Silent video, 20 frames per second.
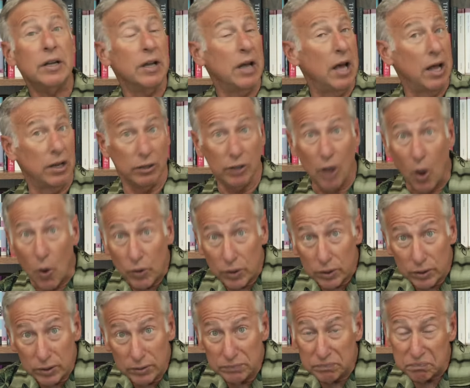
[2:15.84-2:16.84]
uh,
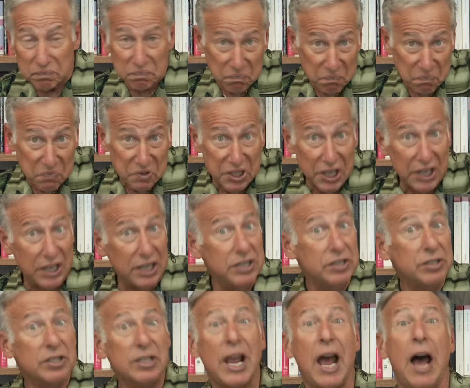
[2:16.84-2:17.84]
local,
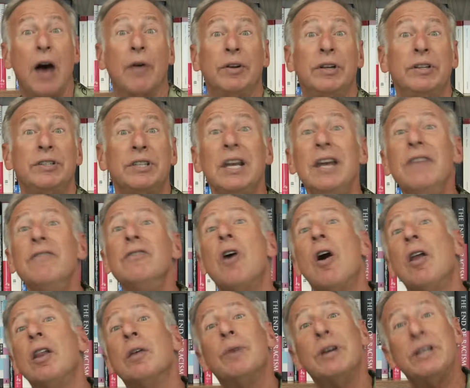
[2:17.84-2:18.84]
cities, counties, even
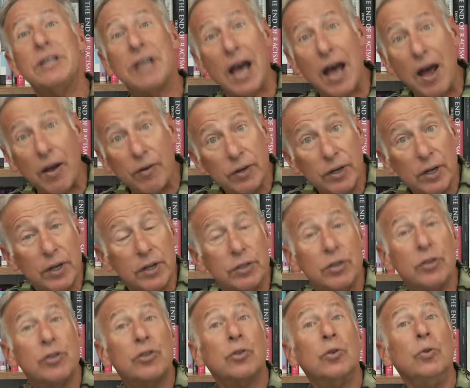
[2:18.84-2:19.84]
all the way down
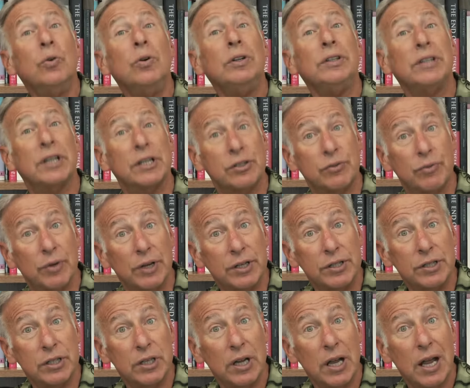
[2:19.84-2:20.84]
to school
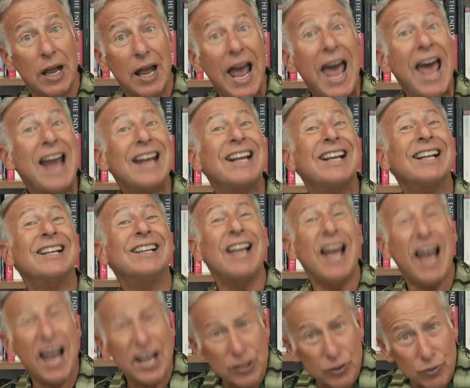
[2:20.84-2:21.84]
districts and
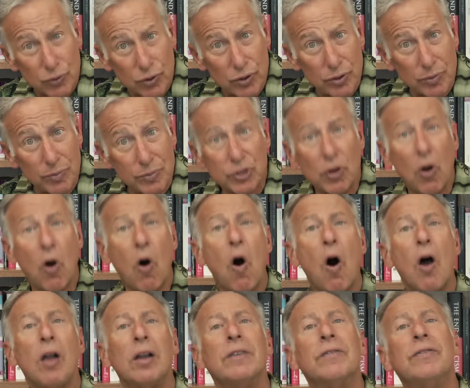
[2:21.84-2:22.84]
classrooms.
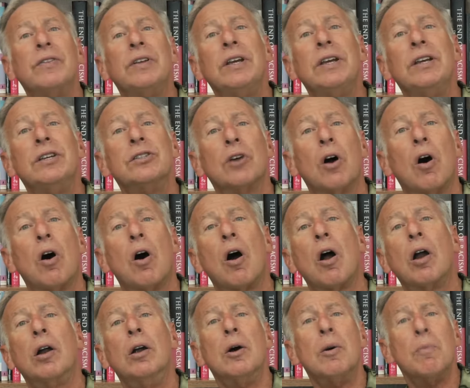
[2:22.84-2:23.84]
All of these
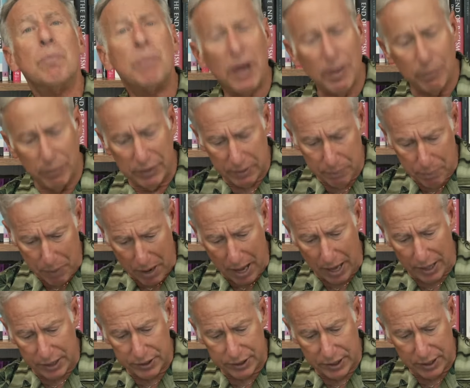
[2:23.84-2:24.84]
are public
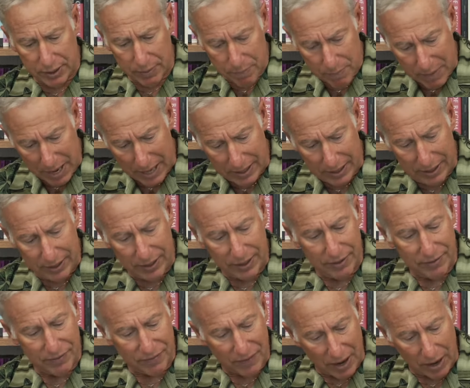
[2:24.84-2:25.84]
policy making
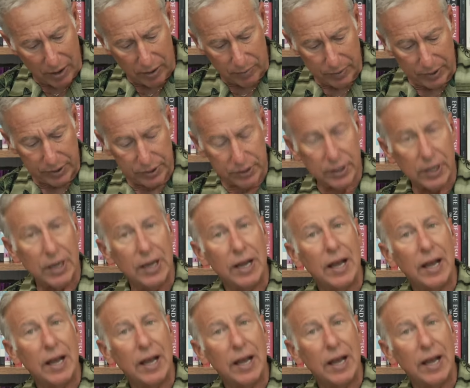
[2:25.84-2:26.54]
environments.